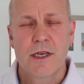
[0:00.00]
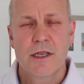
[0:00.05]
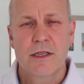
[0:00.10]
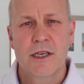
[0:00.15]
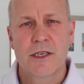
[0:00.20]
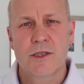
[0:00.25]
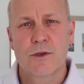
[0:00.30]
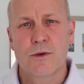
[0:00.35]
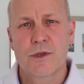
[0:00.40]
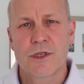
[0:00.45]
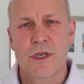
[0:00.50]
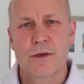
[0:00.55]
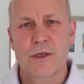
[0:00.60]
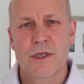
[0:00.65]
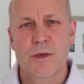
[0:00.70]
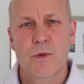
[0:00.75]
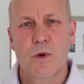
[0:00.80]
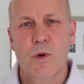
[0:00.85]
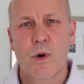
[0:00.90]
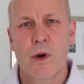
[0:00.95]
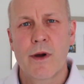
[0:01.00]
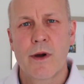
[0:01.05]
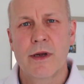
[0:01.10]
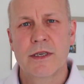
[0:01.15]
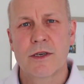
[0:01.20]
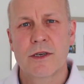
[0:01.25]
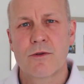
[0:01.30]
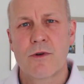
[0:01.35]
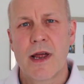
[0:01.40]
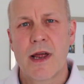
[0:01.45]
There's also some
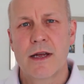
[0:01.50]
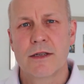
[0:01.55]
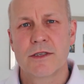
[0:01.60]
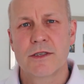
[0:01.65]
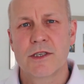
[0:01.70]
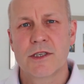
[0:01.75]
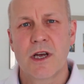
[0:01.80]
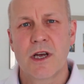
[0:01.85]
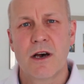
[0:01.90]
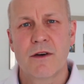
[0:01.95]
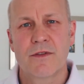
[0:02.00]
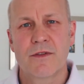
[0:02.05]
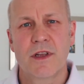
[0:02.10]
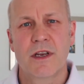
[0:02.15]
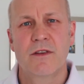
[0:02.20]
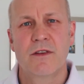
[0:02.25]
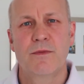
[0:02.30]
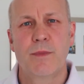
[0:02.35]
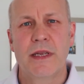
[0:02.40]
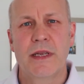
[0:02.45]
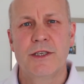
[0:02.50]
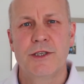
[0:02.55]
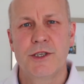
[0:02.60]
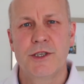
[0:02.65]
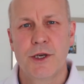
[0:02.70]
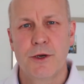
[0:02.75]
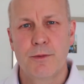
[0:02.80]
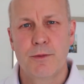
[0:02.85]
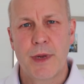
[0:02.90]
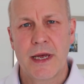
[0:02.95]
queries around staff that have been
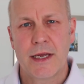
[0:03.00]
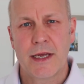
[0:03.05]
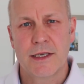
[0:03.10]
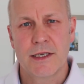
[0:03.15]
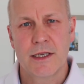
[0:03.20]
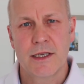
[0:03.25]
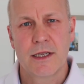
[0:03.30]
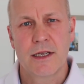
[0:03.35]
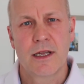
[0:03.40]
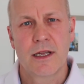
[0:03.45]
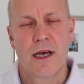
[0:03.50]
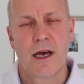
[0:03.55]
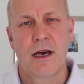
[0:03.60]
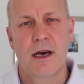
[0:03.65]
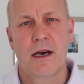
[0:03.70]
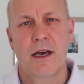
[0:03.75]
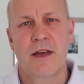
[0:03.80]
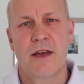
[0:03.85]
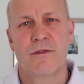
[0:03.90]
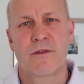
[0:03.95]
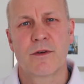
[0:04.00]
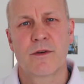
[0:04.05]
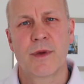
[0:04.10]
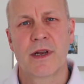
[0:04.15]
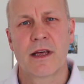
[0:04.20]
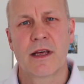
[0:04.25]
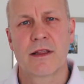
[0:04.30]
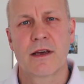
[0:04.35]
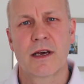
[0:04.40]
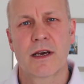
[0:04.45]
TUPE'd uh, from
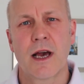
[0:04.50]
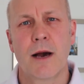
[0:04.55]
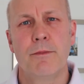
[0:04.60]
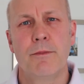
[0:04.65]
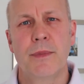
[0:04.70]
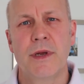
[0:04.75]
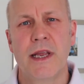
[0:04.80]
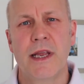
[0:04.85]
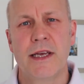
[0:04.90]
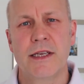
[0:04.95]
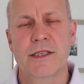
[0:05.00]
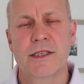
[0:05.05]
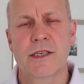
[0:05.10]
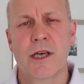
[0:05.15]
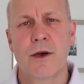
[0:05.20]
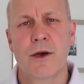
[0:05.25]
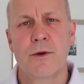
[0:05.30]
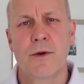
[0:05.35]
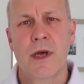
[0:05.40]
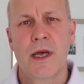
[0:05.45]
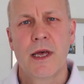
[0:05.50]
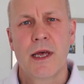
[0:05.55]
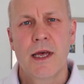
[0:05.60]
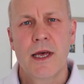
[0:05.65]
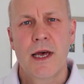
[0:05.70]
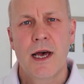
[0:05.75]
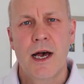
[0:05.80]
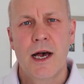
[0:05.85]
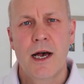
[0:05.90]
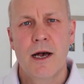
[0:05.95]
another company. So
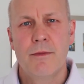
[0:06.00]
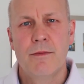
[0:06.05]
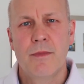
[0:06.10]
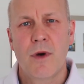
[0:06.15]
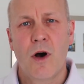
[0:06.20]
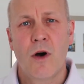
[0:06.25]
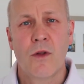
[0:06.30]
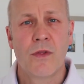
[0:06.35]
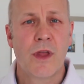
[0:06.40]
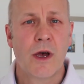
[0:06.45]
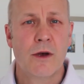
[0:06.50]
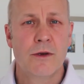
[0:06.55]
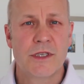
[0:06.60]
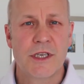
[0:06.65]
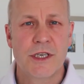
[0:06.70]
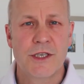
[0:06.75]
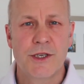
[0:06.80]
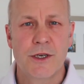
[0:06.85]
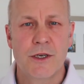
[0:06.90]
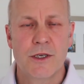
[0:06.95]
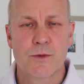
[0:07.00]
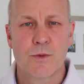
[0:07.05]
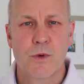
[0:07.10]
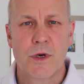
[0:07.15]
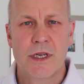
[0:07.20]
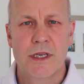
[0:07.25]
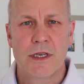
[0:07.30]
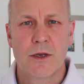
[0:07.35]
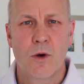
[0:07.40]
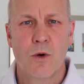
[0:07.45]
um, on those issues,
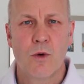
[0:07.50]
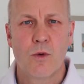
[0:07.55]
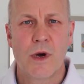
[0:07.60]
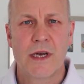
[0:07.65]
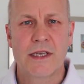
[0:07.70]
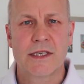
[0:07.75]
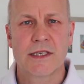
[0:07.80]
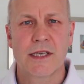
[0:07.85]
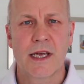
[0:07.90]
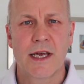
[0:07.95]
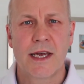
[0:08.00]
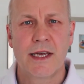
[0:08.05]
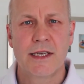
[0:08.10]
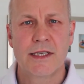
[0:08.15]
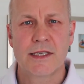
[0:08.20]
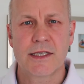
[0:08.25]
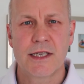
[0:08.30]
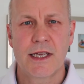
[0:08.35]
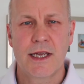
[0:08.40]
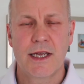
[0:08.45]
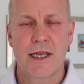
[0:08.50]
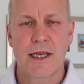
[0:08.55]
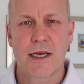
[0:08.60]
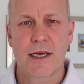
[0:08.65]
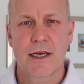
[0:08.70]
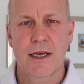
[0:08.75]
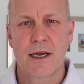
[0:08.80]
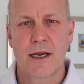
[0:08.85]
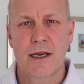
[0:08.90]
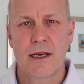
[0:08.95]
we'd always say seek
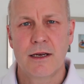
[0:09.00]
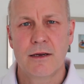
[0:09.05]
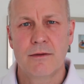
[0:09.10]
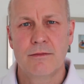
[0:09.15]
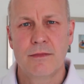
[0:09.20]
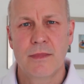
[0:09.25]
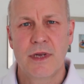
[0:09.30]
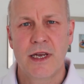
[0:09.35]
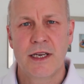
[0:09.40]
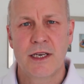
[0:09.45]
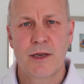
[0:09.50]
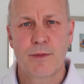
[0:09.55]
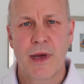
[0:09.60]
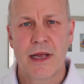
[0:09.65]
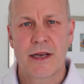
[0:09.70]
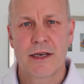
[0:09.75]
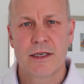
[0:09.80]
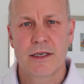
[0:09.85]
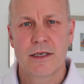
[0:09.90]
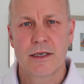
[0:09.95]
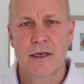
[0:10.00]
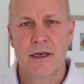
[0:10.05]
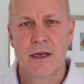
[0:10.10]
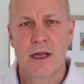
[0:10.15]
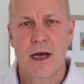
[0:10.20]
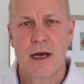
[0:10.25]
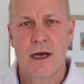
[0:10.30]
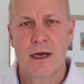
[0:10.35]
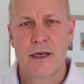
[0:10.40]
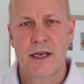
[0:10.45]
um, independent
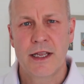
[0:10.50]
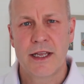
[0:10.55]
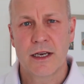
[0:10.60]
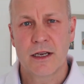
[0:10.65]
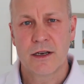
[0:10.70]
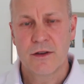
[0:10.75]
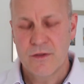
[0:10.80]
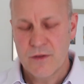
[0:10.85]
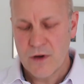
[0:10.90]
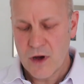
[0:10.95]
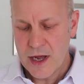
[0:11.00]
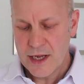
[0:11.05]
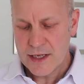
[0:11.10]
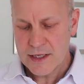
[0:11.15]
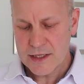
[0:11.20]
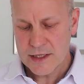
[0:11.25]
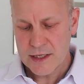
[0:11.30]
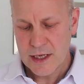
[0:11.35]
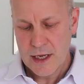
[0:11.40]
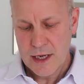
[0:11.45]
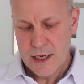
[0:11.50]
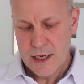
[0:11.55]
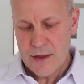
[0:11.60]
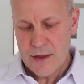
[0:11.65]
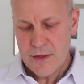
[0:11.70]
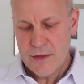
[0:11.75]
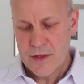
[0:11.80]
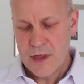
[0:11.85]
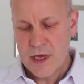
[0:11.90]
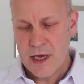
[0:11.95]
uh, legal advice.
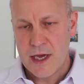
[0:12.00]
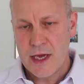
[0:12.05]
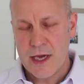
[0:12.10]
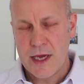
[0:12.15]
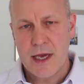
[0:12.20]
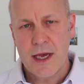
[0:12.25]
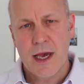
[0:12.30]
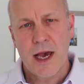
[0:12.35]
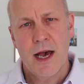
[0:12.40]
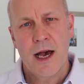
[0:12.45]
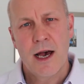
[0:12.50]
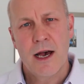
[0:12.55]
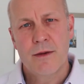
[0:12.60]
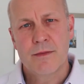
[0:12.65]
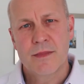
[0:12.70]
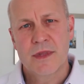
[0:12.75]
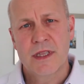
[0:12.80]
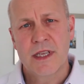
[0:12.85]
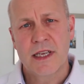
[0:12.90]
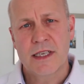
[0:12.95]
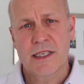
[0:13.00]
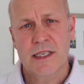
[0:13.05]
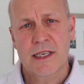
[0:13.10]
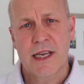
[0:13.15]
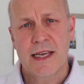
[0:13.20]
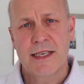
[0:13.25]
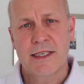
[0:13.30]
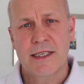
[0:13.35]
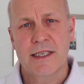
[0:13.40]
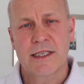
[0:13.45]
The, um, this
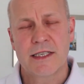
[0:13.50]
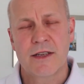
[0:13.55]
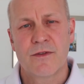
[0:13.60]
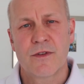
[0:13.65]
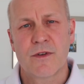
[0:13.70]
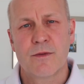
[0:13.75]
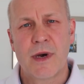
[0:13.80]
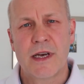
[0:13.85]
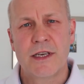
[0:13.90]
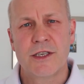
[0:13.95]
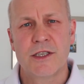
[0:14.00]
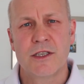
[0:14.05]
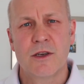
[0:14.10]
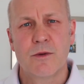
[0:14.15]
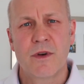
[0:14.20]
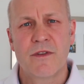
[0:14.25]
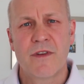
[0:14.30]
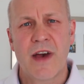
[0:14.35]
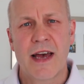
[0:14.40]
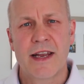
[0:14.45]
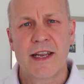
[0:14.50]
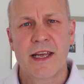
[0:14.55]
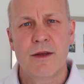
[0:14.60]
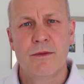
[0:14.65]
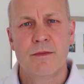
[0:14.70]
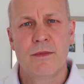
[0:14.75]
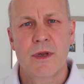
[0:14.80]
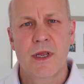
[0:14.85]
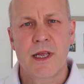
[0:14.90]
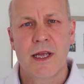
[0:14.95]
latest information that we've had
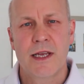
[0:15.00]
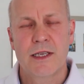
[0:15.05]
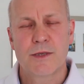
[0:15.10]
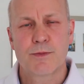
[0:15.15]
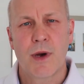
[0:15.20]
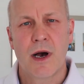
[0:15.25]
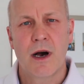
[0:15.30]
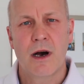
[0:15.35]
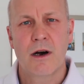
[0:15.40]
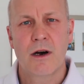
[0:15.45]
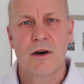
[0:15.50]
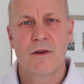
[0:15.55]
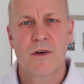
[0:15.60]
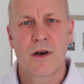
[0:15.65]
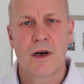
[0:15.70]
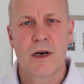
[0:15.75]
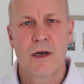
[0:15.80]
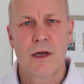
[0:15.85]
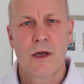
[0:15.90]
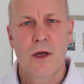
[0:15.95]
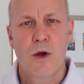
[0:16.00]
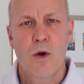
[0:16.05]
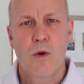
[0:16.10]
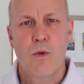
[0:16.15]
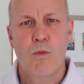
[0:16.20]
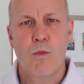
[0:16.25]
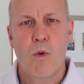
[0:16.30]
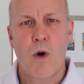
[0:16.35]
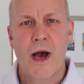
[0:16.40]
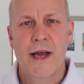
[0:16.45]
in is part of a
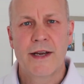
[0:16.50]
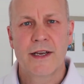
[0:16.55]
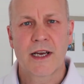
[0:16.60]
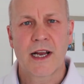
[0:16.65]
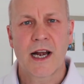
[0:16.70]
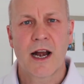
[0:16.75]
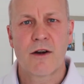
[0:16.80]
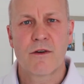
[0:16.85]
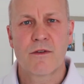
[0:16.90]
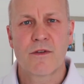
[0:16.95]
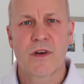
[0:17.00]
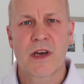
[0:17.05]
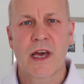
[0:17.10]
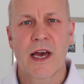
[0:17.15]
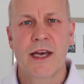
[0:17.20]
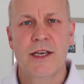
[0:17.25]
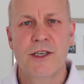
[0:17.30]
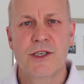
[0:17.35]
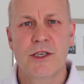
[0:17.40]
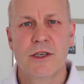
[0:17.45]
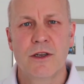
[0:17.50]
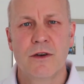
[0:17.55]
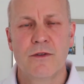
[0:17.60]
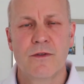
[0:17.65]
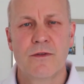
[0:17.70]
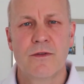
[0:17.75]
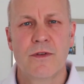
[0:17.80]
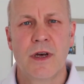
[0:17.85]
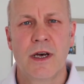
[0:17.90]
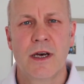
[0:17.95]
wider clarification of,
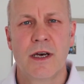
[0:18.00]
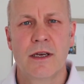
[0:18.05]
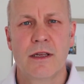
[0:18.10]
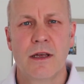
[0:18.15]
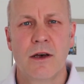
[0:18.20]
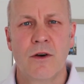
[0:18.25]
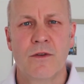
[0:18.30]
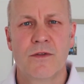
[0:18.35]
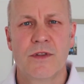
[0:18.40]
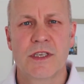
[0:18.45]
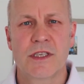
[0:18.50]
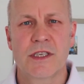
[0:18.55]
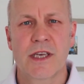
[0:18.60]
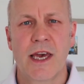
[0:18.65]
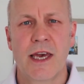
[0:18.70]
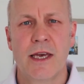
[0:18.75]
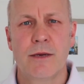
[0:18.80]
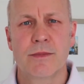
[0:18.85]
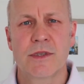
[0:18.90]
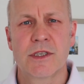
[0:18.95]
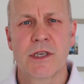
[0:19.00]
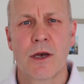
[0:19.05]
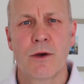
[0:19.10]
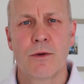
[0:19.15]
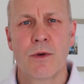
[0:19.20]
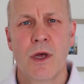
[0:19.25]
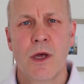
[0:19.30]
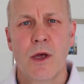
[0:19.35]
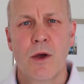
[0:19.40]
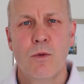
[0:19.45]
uh, of the scheme. So
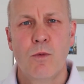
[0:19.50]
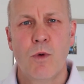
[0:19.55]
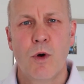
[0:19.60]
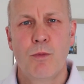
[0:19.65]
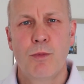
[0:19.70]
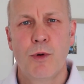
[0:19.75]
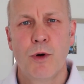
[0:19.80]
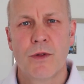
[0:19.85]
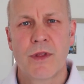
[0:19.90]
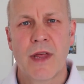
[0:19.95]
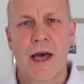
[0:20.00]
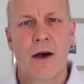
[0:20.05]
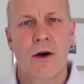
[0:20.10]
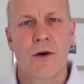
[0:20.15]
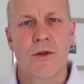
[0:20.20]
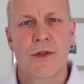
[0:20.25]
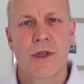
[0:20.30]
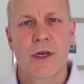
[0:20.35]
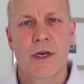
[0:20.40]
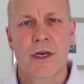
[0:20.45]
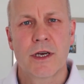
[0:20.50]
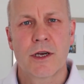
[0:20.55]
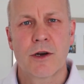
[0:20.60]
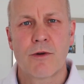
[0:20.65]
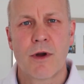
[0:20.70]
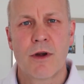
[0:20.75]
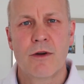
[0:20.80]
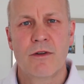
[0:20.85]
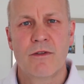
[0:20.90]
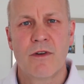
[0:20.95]
we'll put that on the
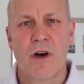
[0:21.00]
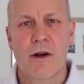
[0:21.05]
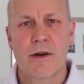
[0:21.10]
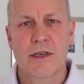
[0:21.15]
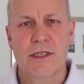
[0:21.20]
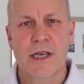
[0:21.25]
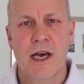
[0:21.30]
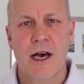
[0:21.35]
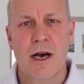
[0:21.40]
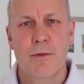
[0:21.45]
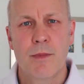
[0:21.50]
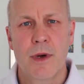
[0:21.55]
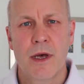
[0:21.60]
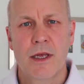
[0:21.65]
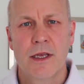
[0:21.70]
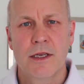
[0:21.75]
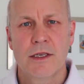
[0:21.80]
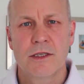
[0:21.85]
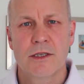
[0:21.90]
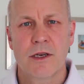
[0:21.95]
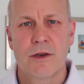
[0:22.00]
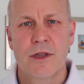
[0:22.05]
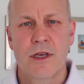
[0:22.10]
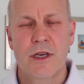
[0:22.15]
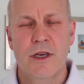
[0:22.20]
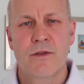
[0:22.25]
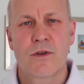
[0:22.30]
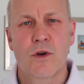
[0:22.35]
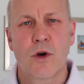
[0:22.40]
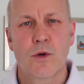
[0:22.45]
coronavirus hub so that
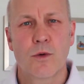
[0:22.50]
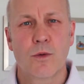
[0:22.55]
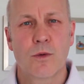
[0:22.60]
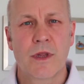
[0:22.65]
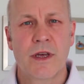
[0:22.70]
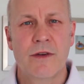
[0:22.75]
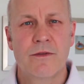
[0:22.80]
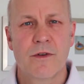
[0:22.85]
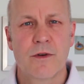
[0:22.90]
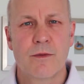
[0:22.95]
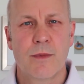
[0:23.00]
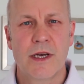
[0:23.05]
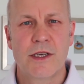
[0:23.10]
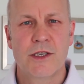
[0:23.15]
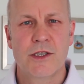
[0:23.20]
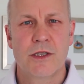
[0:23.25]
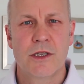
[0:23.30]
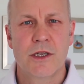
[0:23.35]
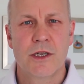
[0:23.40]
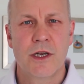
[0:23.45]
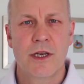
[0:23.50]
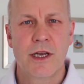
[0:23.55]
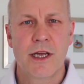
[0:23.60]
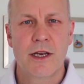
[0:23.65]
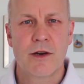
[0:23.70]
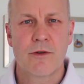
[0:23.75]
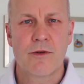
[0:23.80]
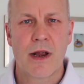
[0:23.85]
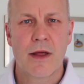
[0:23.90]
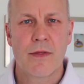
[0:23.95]
you've got all the information that you need
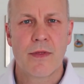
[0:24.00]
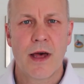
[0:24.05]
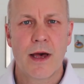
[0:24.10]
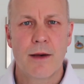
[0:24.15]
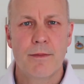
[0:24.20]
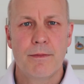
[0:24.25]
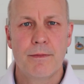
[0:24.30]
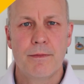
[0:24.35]
around that.